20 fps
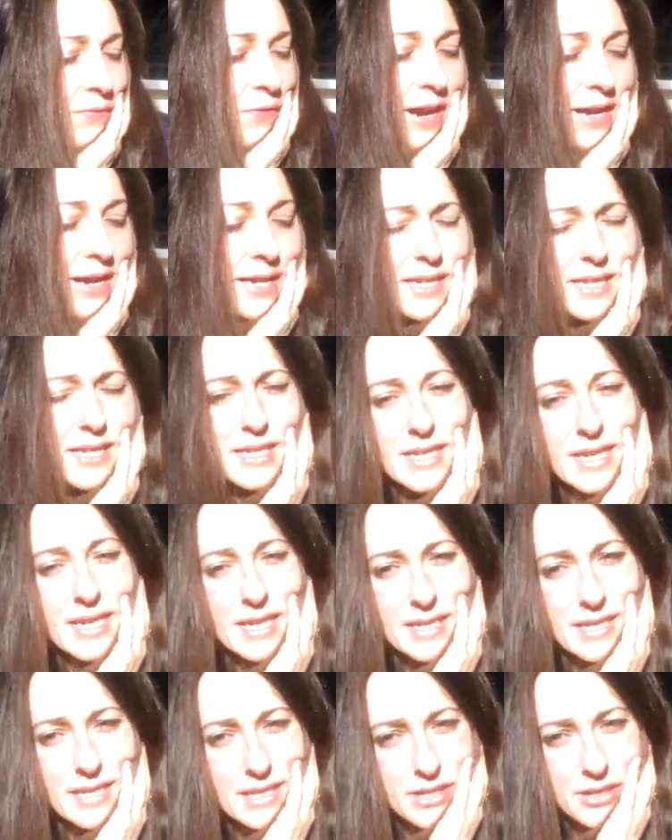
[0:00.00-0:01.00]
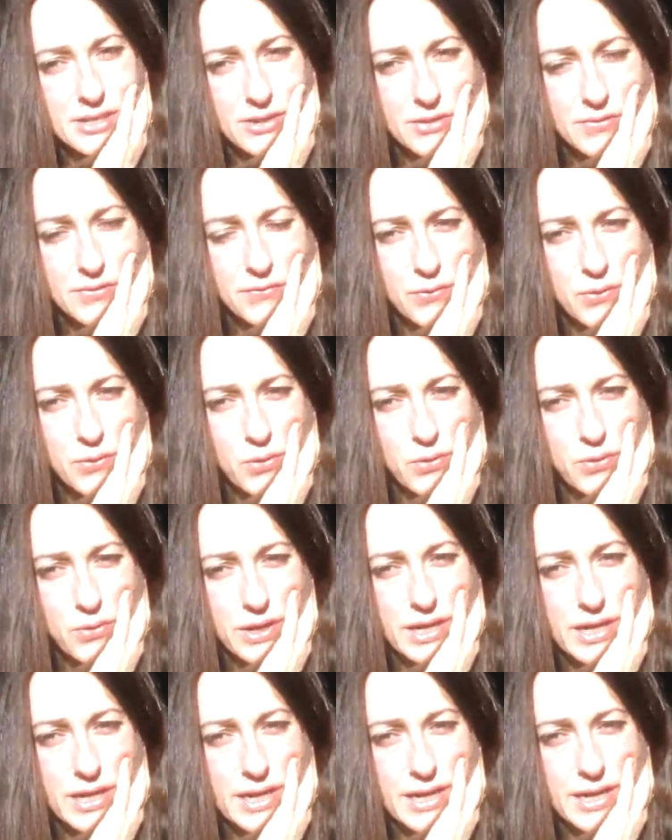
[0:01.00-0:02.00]
Frankincense is good
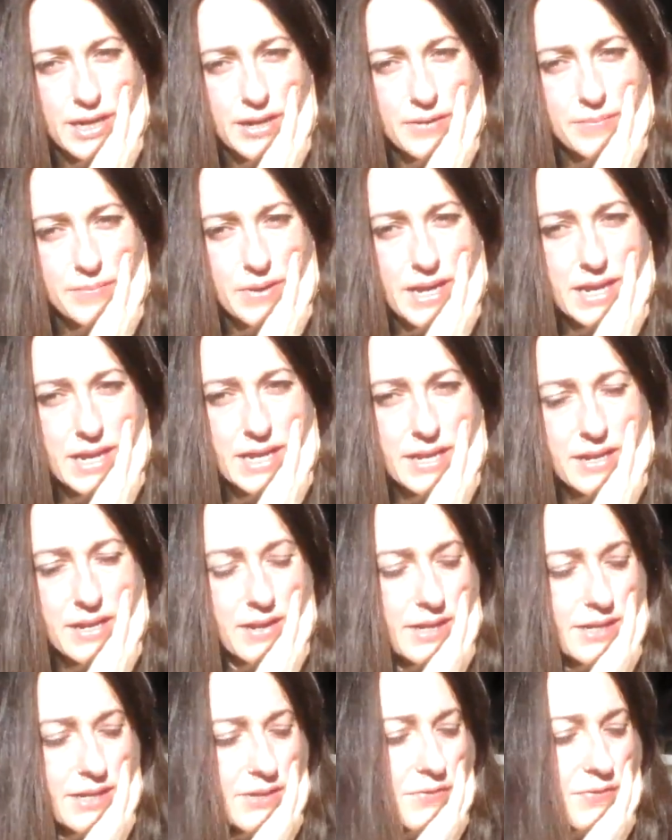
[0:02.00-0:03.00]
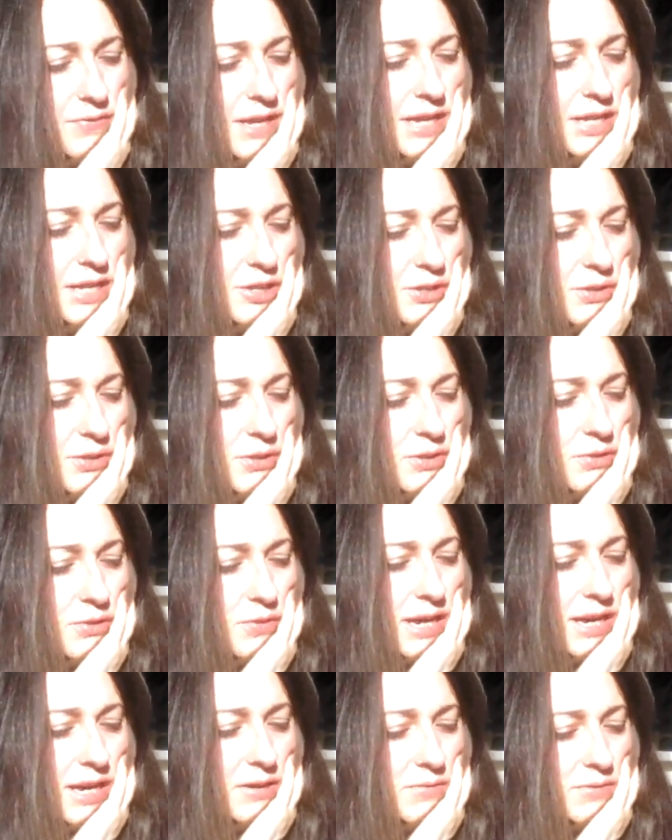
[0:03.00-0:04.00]
for any kind of issues
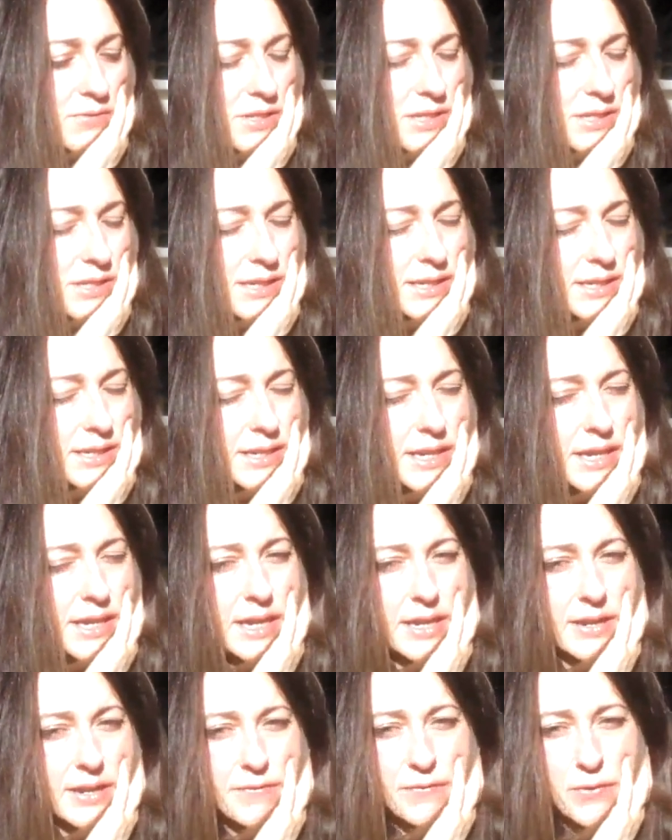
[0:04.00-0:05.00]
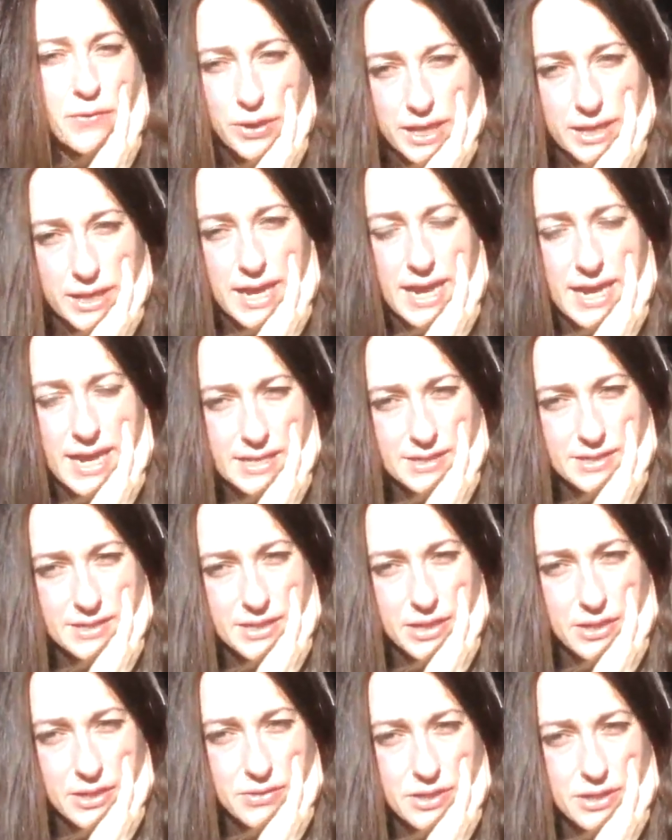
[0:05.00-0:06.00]
around foggy head.
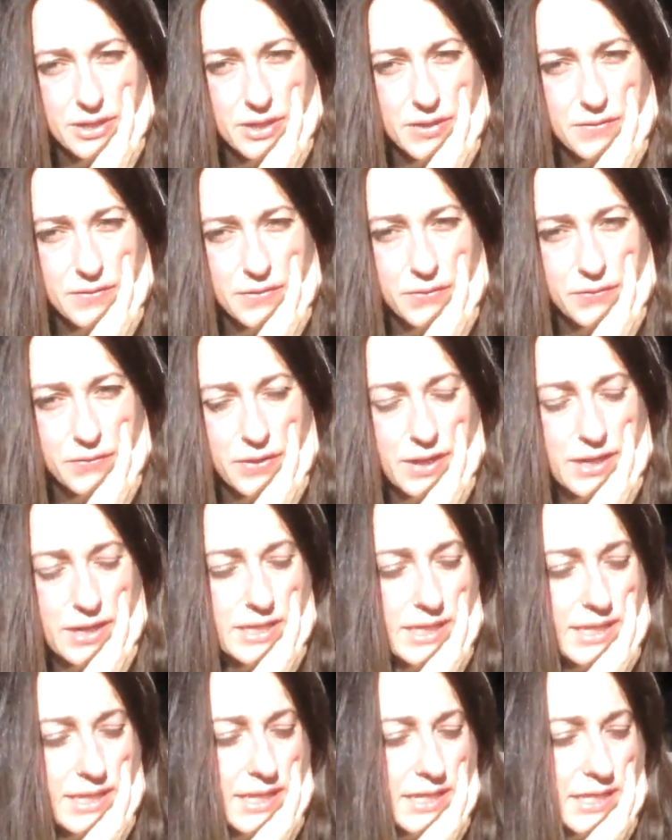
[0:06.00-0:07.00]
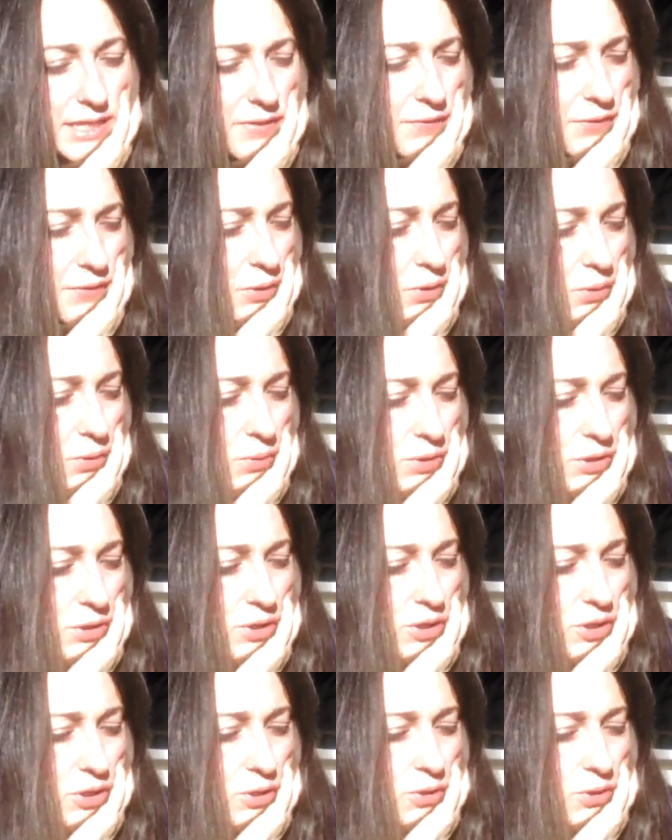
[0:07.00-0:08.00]
So, you know, if you're finding it
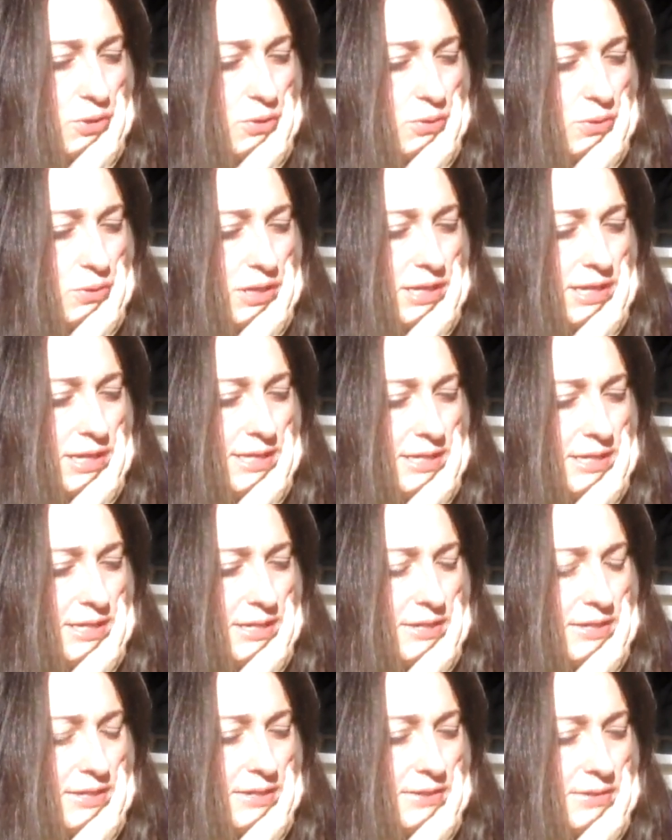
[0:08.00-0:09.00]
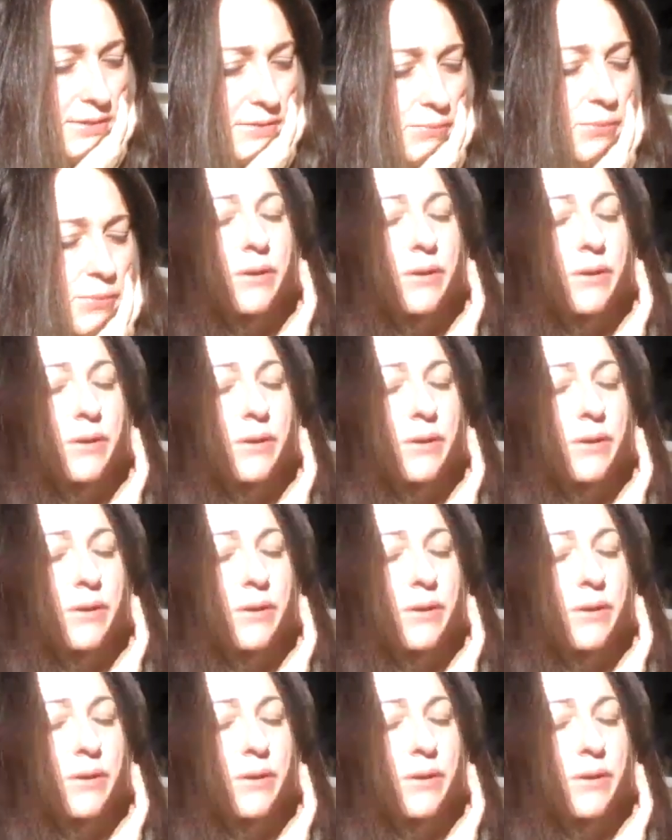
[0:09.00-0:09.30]
difficult to listen,